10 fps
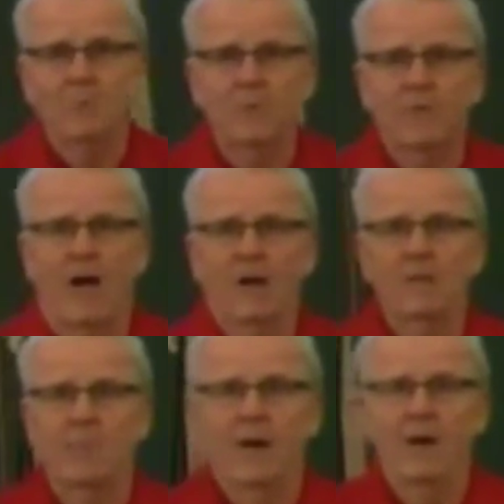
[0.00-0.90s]
we've talked
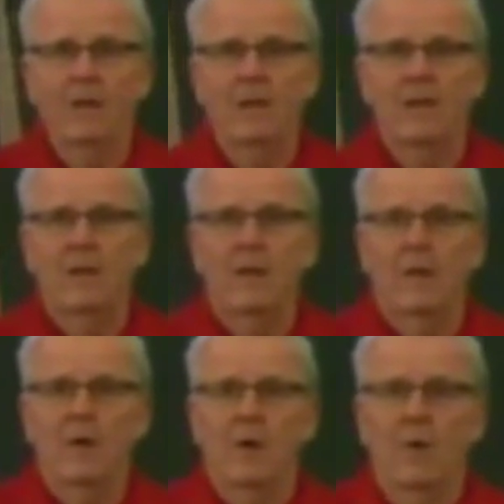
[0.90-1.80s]
about.
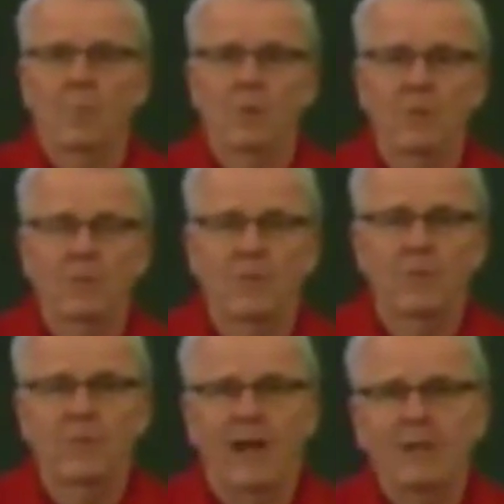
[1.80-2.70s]
But the
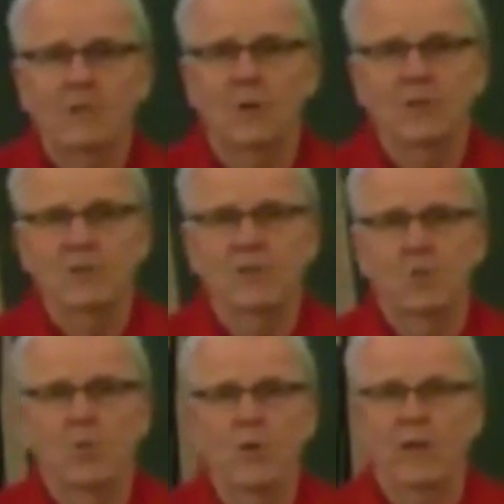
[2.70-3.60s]
last question is,
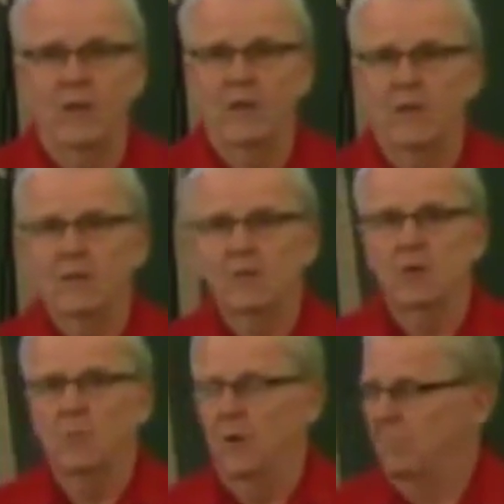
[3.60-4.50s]
when
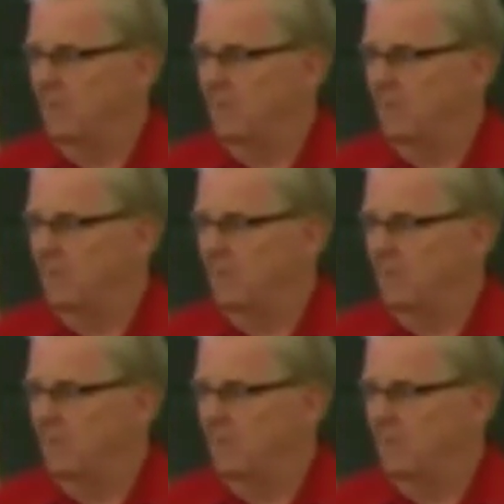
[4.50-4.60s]
should one be